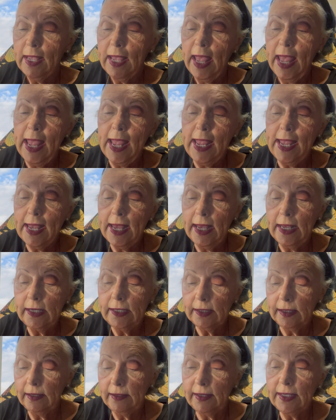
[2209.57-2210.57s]
and
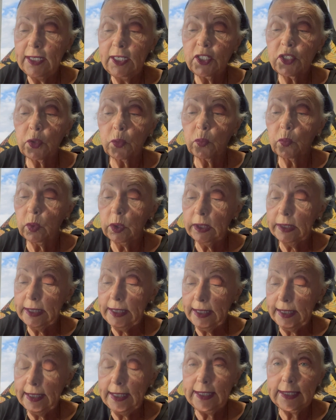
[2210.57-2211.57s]
these are really
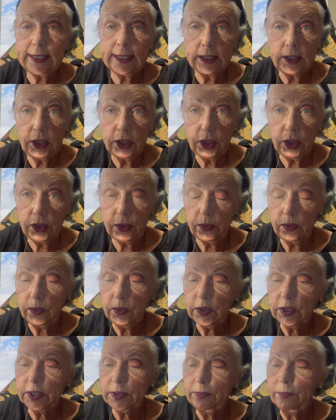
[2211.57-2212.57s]
easy to
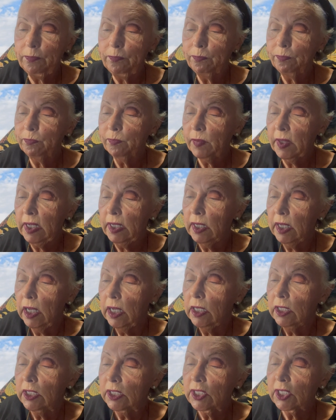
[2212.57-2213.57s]
use.
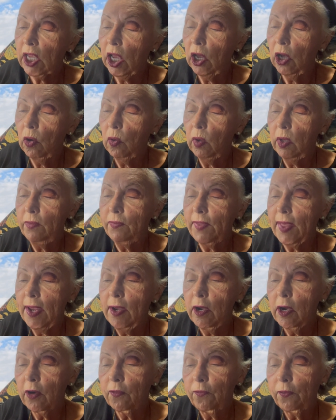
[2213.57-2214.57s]
So they
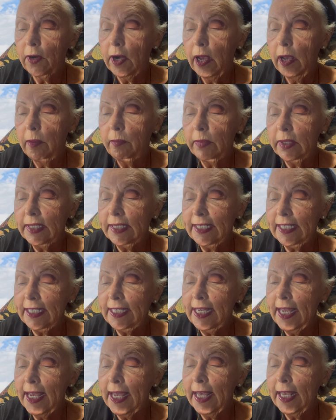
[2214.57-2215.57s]
are from
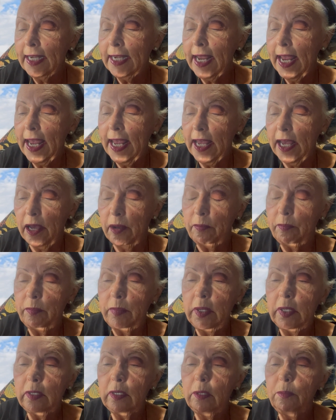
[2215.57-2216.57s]

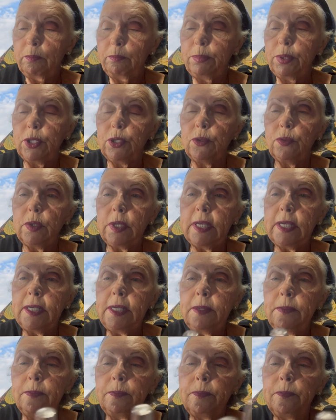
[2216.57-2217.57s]
DNM Beauty,
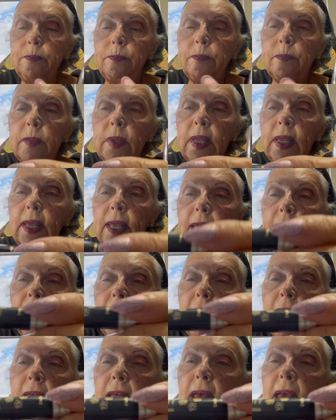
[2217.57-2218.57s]

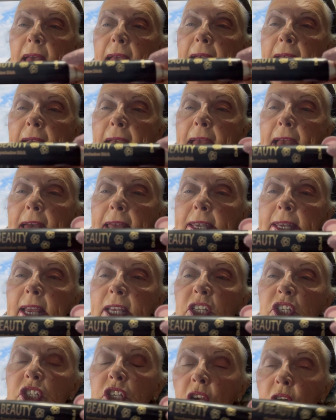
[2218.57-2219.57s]
and I
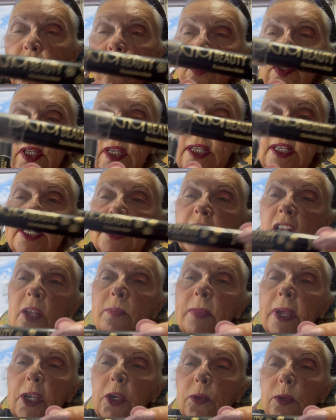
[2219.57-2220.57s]
showed these on
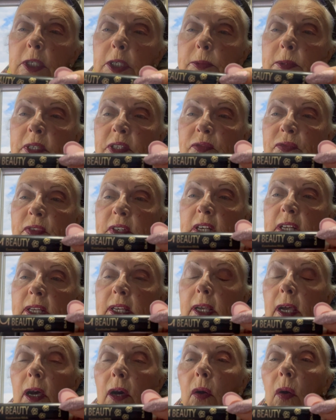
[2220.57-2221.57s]
my Christmas
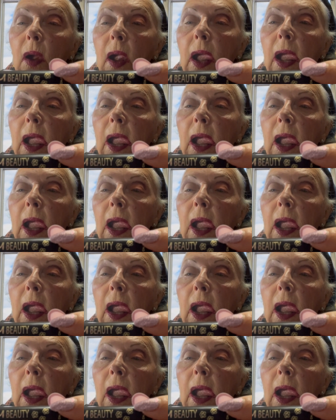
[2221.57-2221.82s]
video,